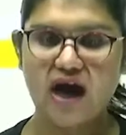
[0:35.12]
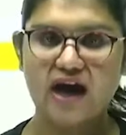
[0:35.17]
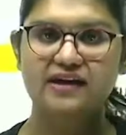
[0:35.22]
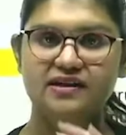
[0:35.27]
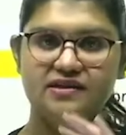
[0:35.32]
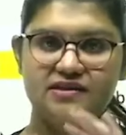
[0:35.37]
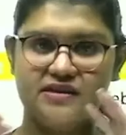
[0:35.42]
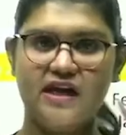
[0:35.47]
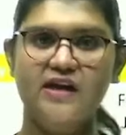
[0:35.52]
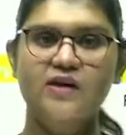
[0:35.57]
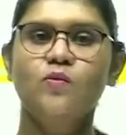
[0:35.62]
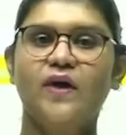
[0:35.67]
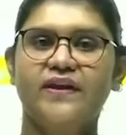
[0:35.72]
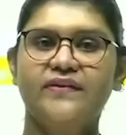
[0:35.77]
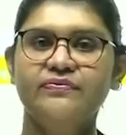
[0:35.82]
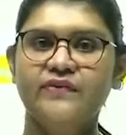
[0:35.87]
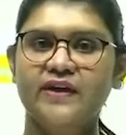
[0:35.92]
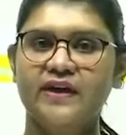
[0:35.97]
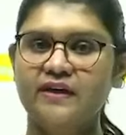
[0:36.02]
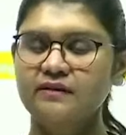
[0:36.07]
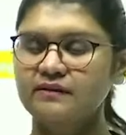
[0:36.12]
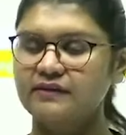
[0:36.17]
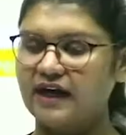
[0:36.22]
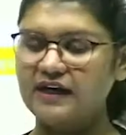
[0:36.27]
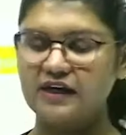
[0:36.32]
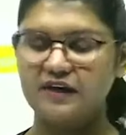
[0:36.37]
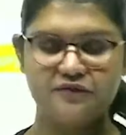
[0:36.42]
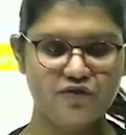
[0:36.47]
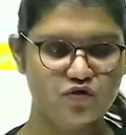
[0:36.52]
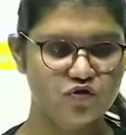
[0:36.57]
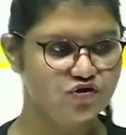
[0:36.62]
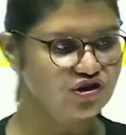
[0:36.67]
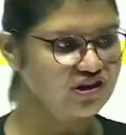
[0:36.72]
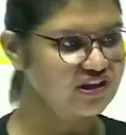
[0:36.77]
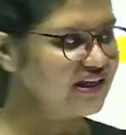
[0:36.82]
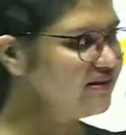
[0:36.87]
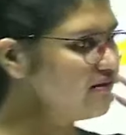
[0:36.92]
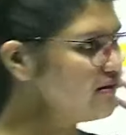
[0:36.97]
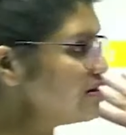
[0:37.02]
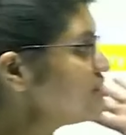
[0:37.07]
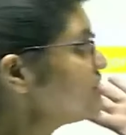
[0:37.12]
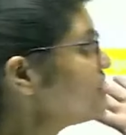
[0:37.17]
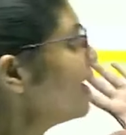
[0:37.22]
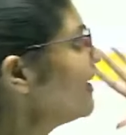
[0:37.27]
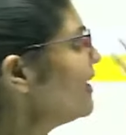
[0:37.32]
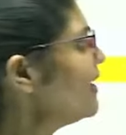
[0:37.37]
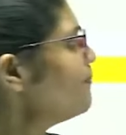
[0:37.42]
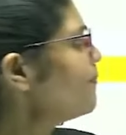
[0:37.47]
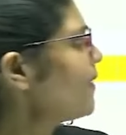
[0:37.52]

understand one thing, that if you see the study